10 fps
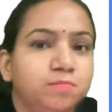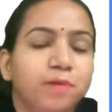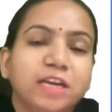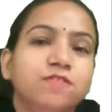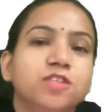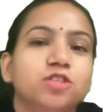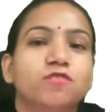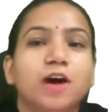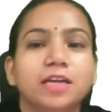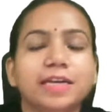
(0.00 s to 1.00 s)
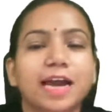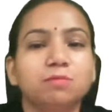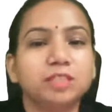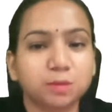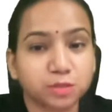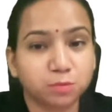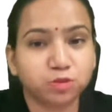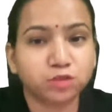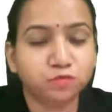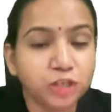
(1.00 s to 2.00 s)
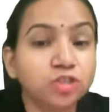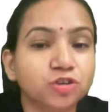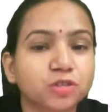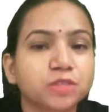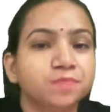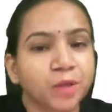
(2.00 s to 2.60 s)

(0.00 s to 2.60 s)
benefits of Unacademy subscription features.